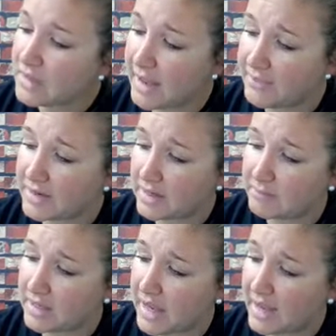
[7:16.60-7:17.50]
And
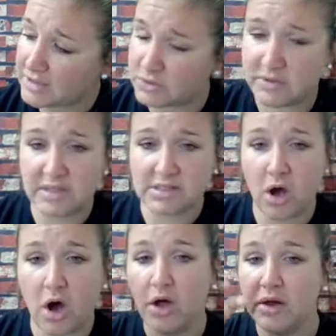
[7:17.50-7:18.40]
then I do this
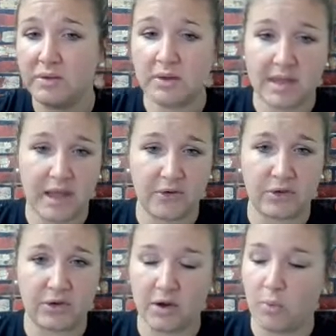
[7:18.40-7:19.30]
all in the
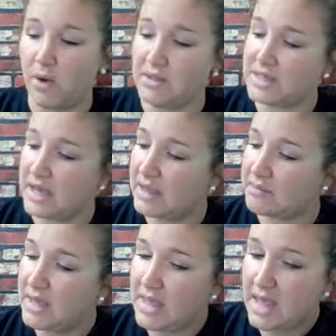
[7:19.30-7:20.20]
calculator at one time,